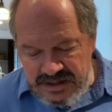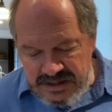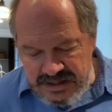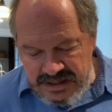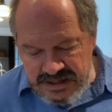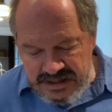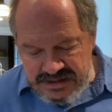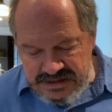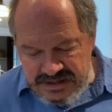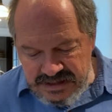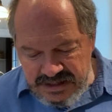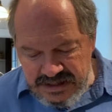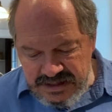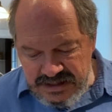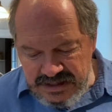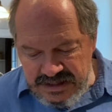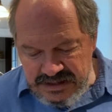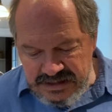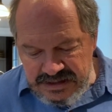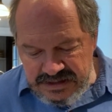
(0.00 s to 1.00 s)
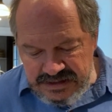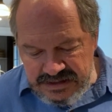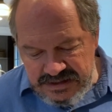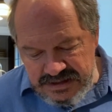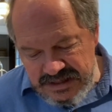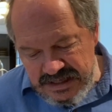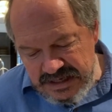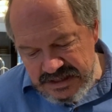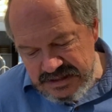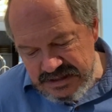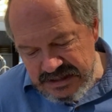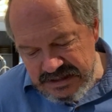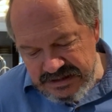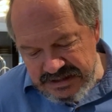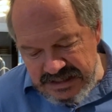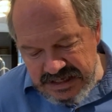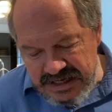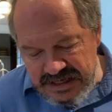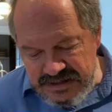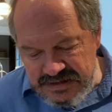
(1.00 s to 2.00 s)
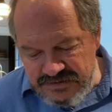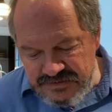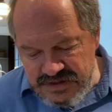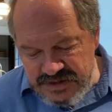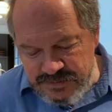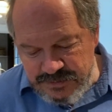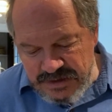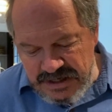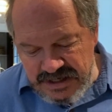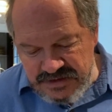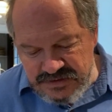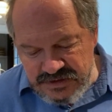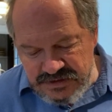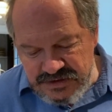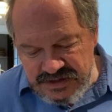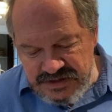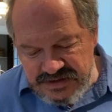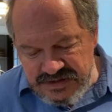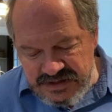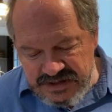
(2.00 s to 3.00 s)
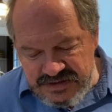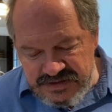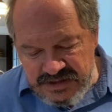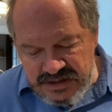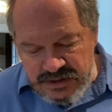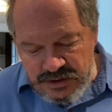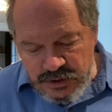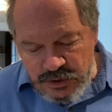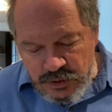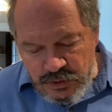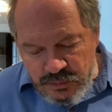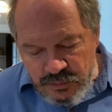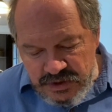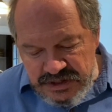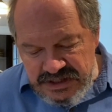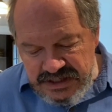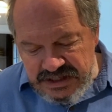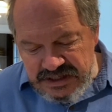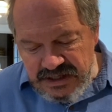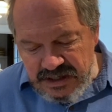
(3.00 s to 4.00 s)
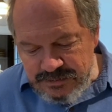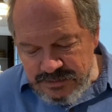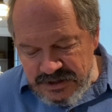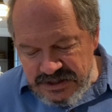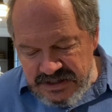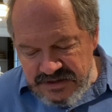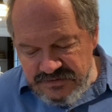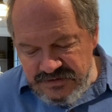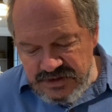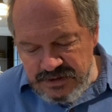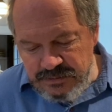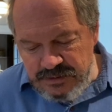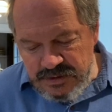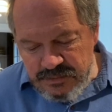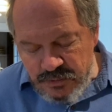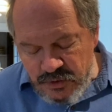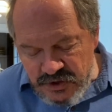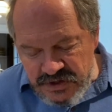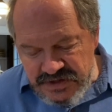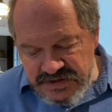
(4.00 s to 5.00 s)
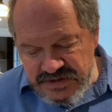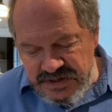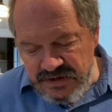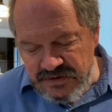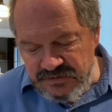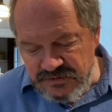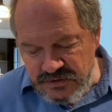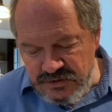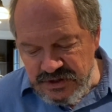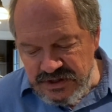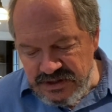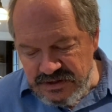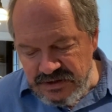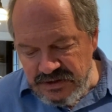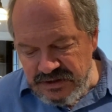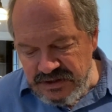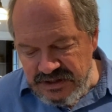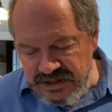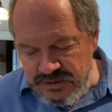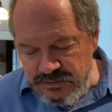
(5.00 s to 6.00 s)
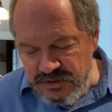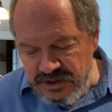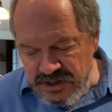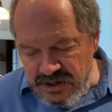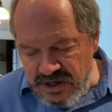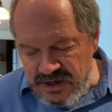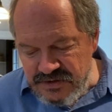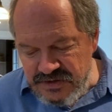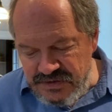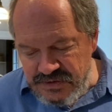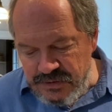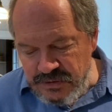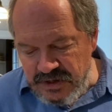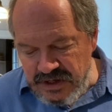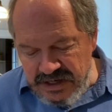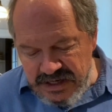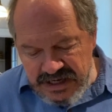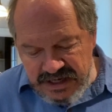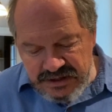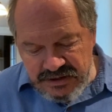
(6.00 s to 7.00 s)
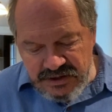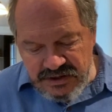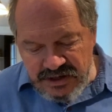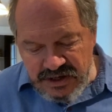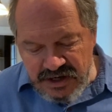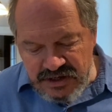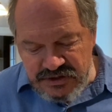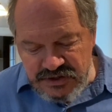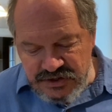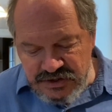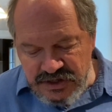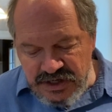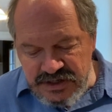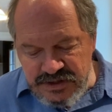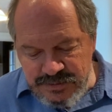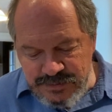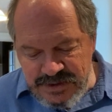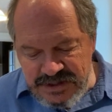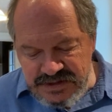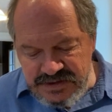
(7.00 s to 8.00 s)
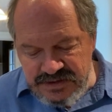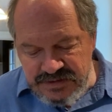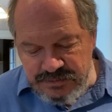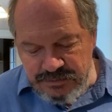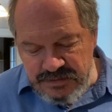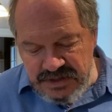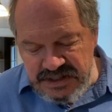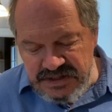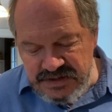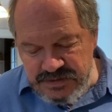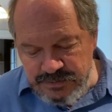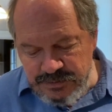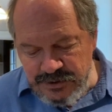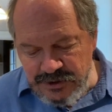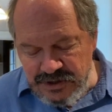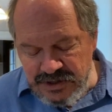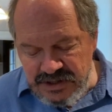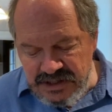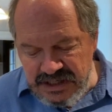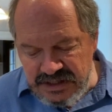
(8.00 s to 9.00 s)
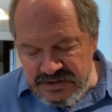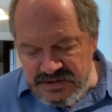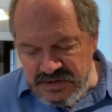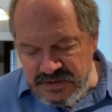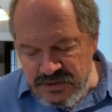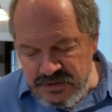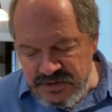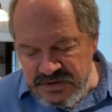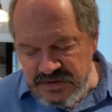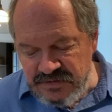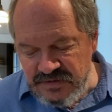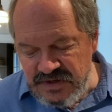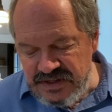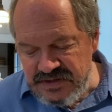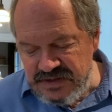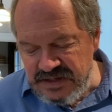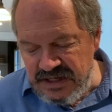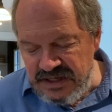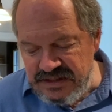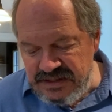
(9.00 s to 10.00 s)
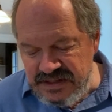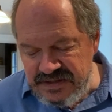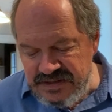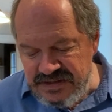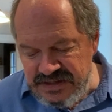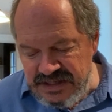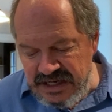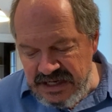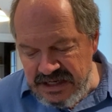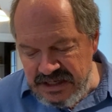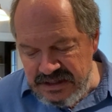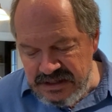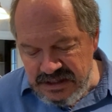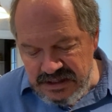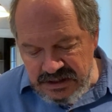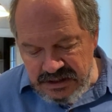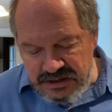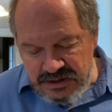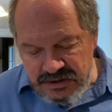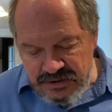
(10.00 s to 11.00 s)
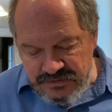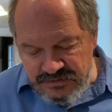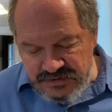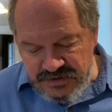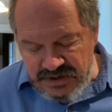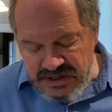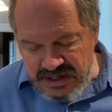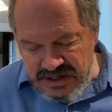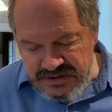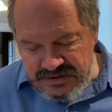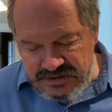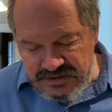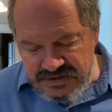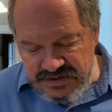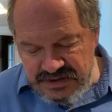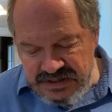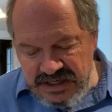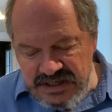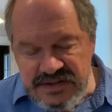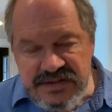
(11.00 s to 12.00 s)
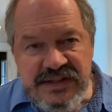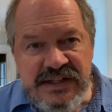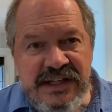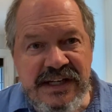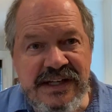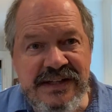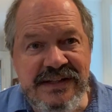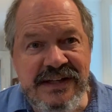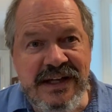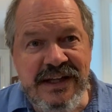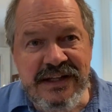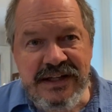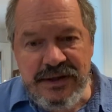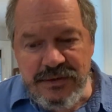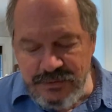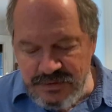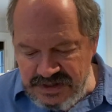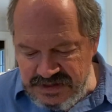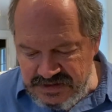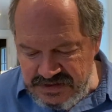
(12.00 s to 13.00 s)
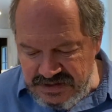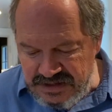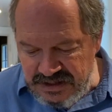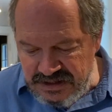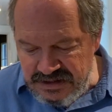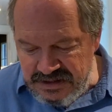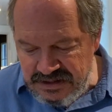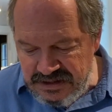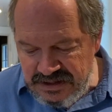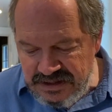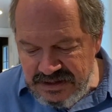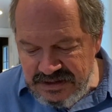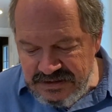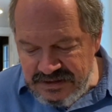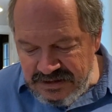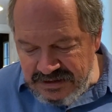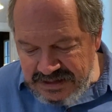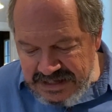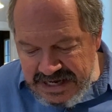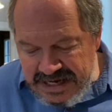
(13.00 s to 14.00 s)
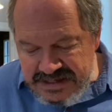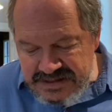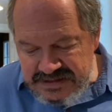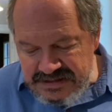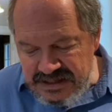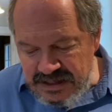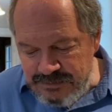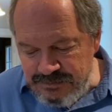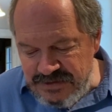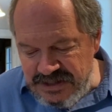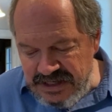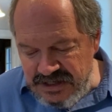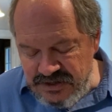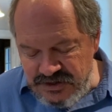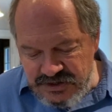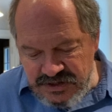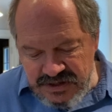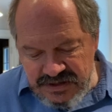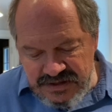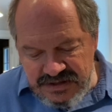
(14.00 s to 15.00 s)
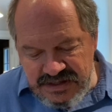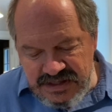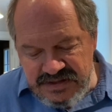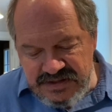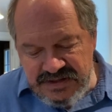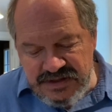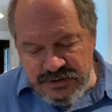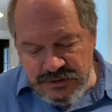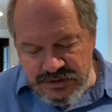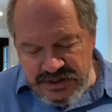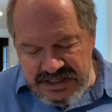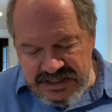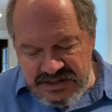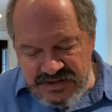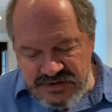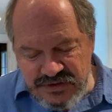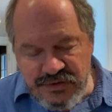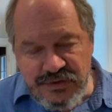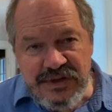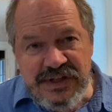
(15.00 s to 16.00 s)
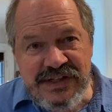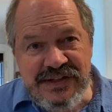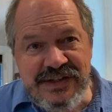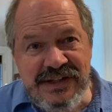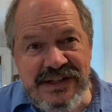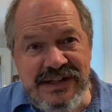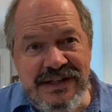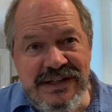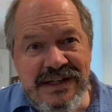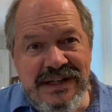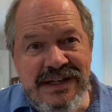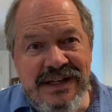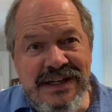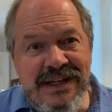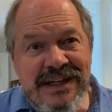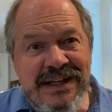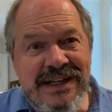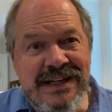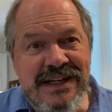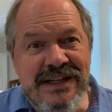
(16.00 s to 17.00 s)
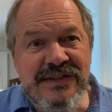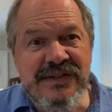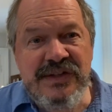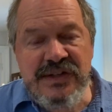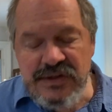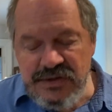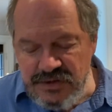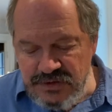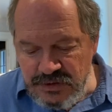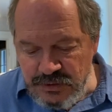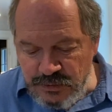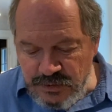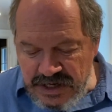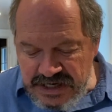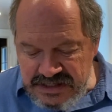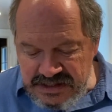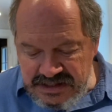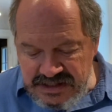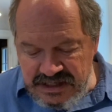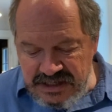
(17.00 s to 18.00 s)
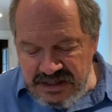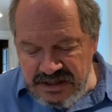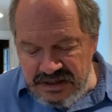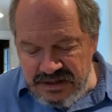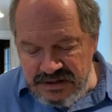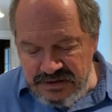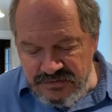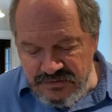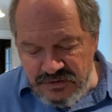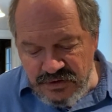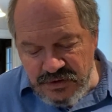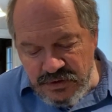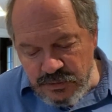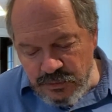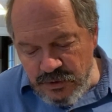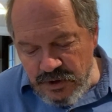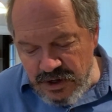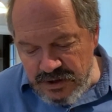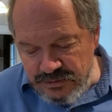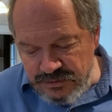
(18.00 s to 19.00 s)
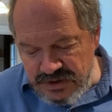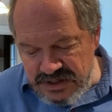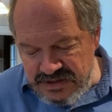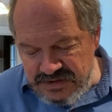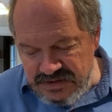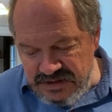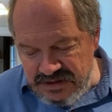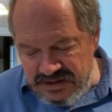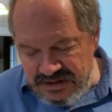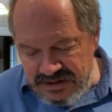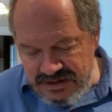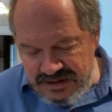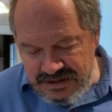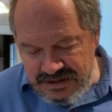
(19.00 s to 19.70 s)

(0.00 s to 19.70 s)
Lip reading: And then at the end of this passage, he says, we need, I believe, to be more self-critical in regards to our anger, harsh judgments, mean spirit, exclusiveness, and disdain for others. As T.S. Eliot once said, the last temptation that's the greatest treason is to do the right thing for the wrong reason.